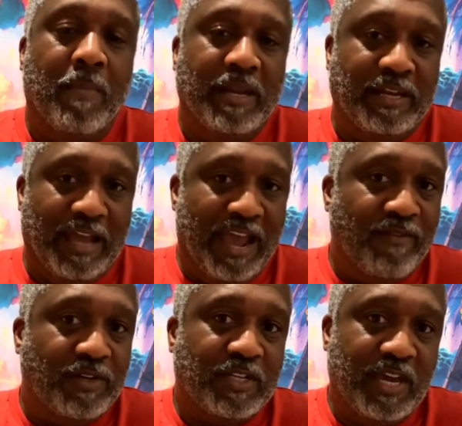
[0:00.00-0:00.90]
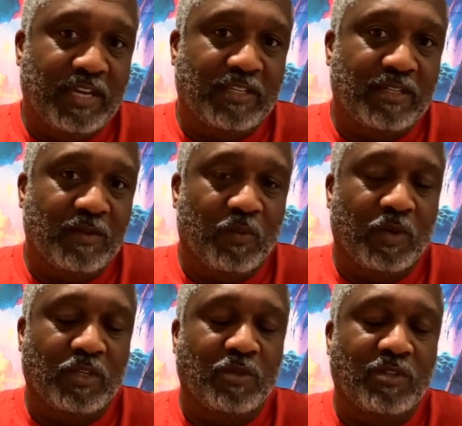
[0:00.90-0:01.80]
But in the average case,
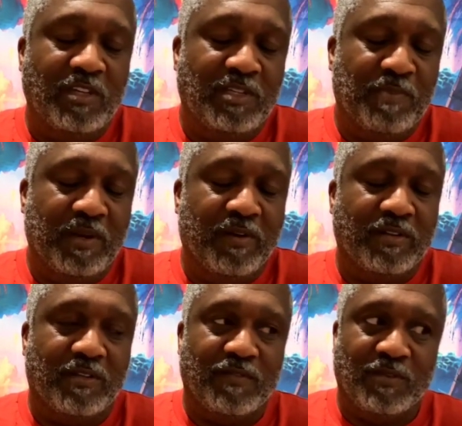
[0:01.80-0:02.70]
when you see spirits,